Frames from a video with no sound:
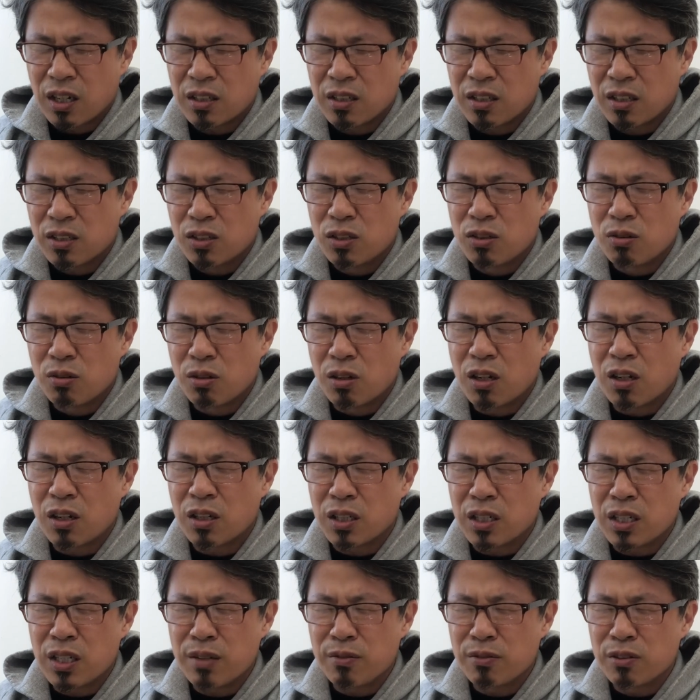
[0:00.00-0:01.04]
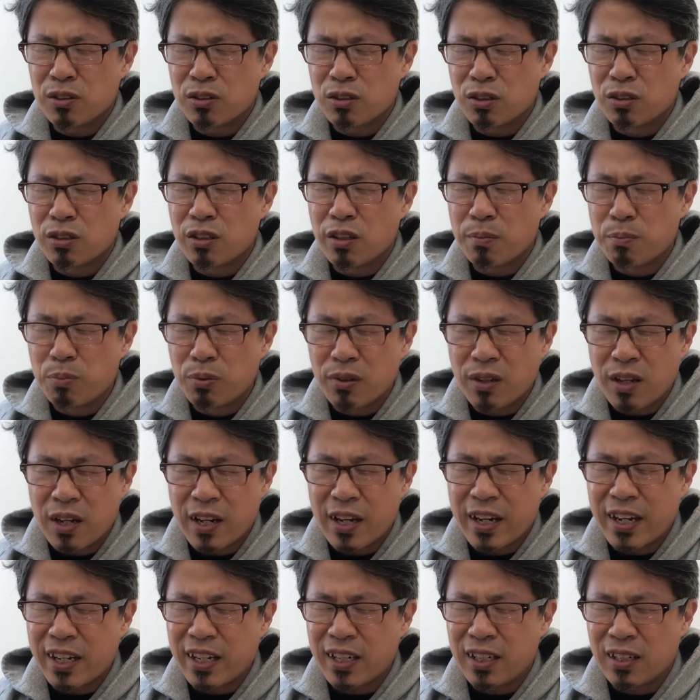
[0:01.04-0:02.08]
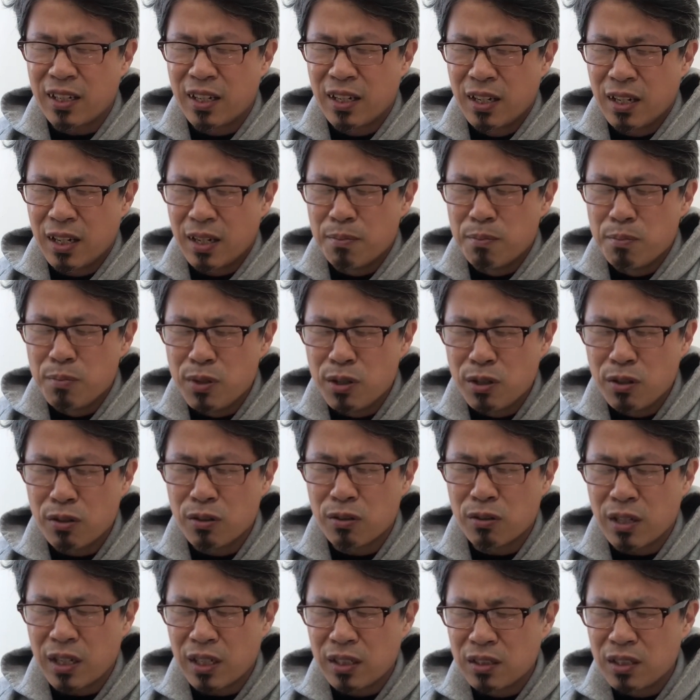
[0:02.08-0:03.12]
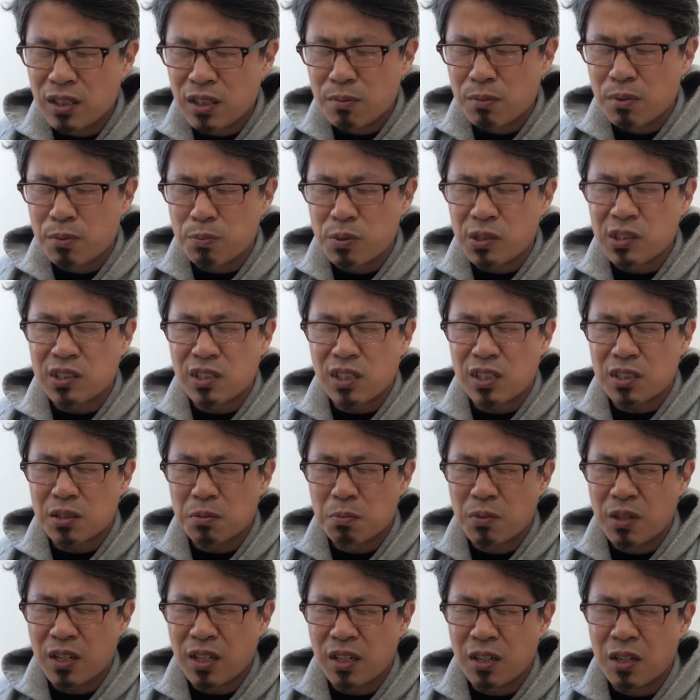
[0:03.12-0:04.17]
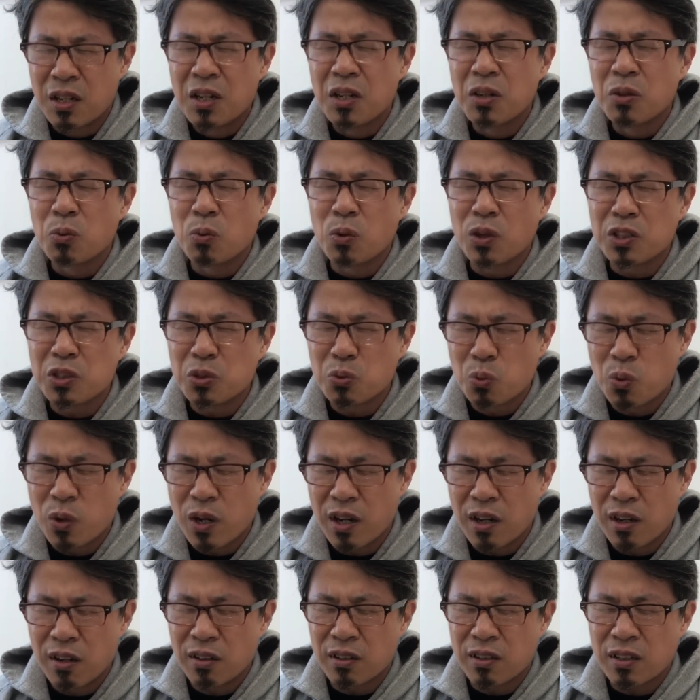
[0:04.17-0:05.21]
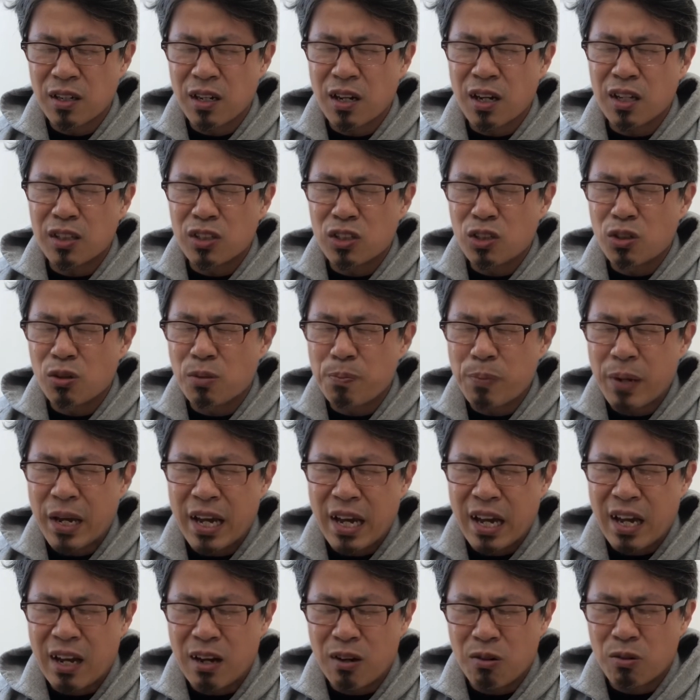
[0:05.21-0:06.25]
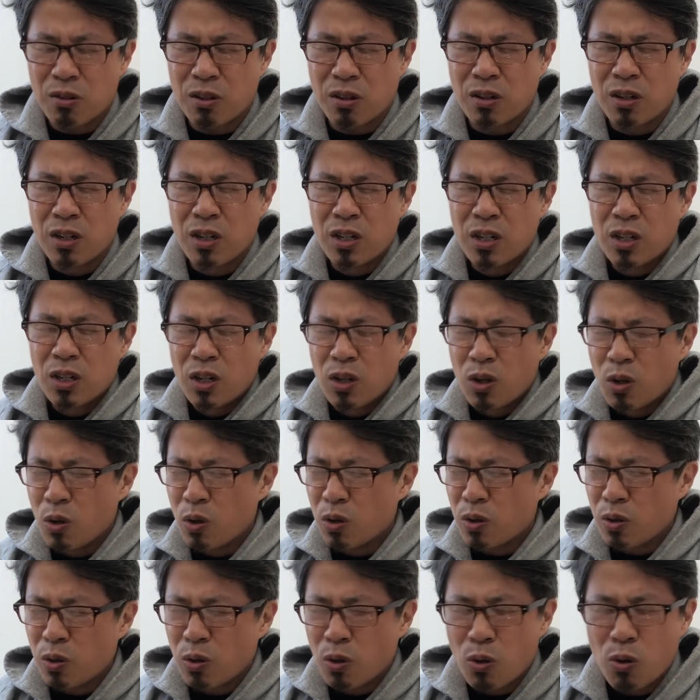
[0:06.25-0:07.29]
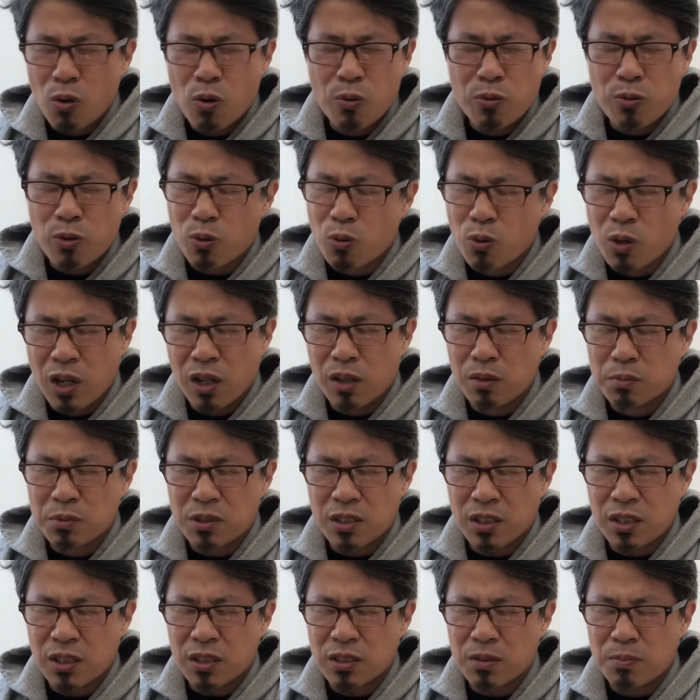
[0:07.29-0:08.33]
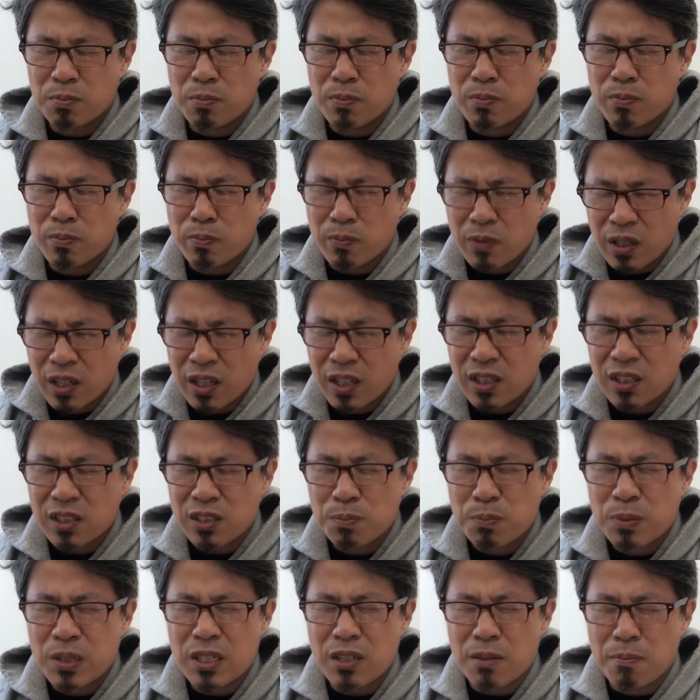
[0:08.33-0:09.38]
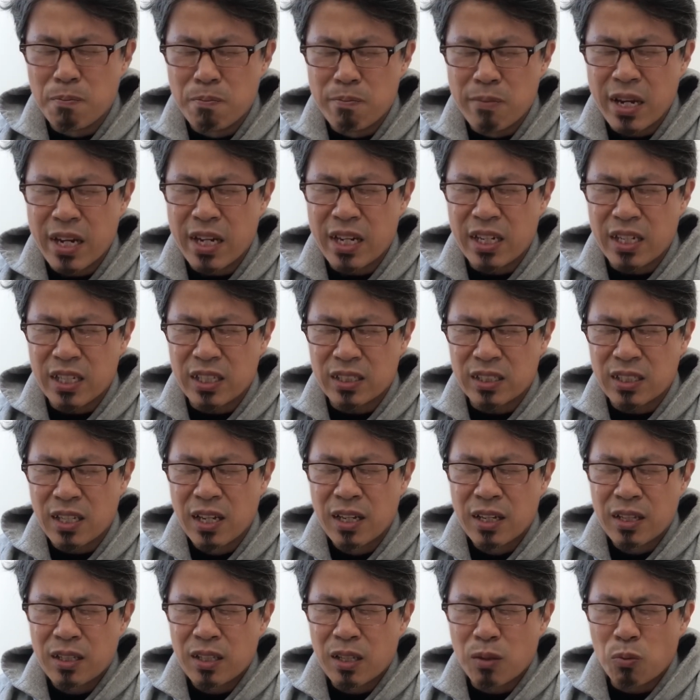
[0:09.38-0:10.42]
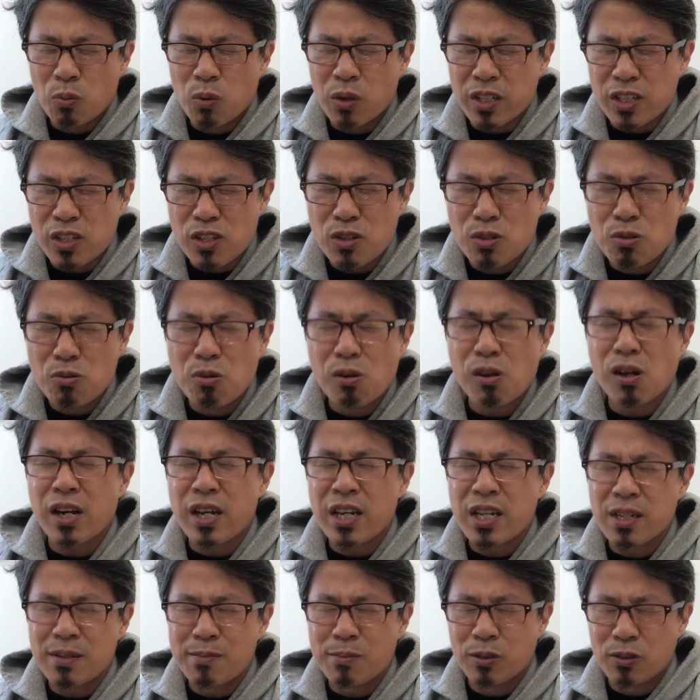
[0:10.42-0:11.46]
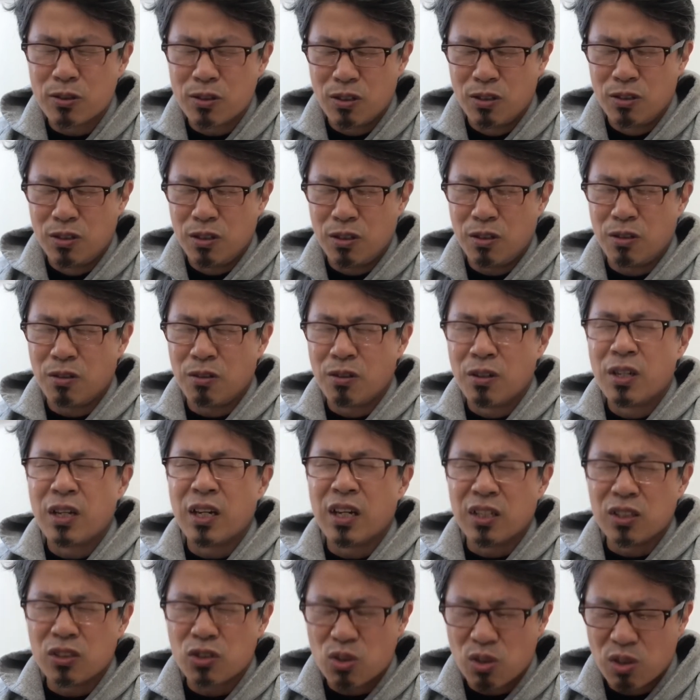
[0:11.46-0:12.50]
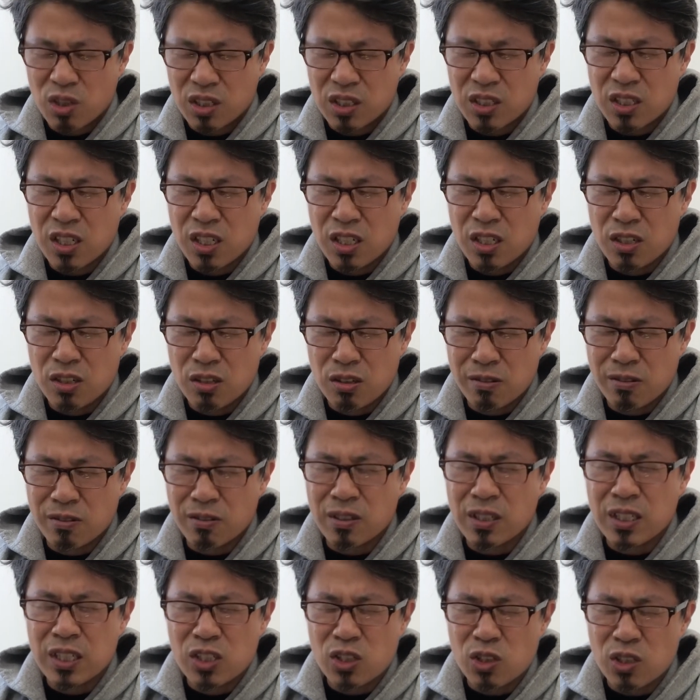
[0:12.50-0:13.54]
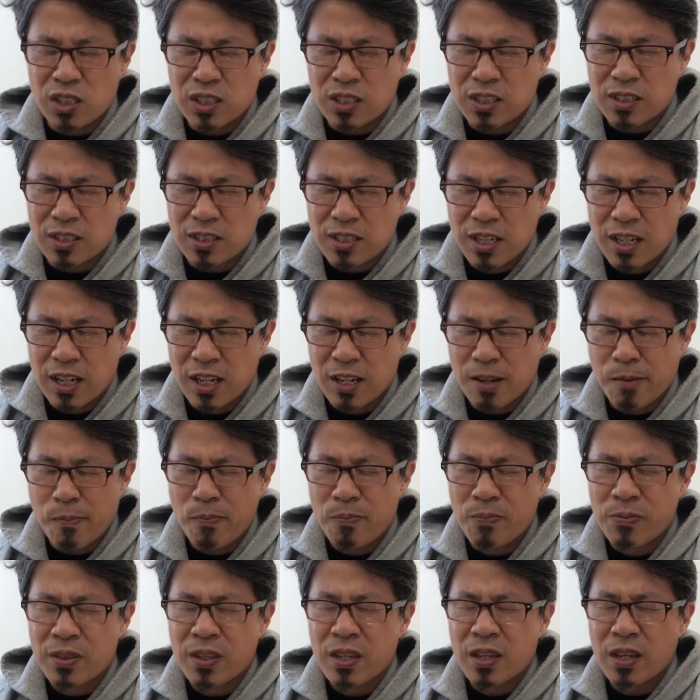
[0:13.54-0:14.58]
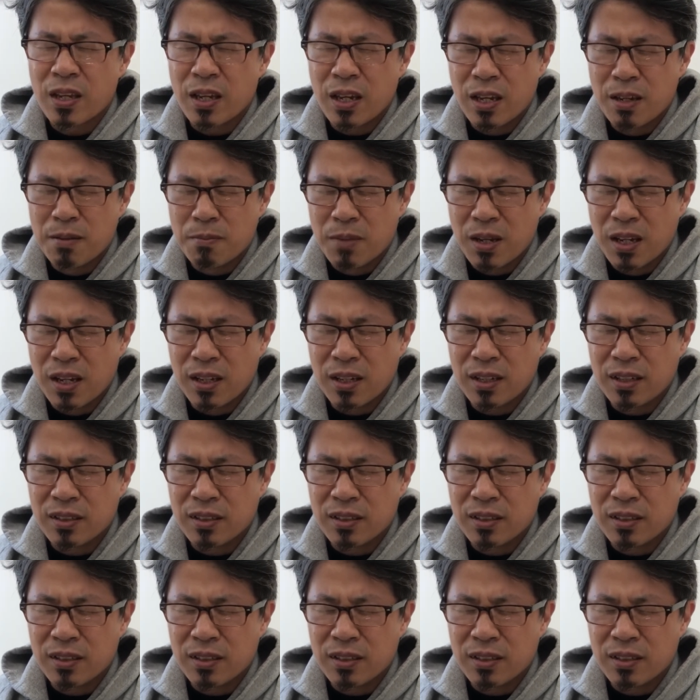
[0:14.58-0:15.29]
that you are even to the blind and mute and demon possessed man was well. God, your power overwhelms us. Let us be amazed at what you are able to do and trust in you. In Jesus' name, amen.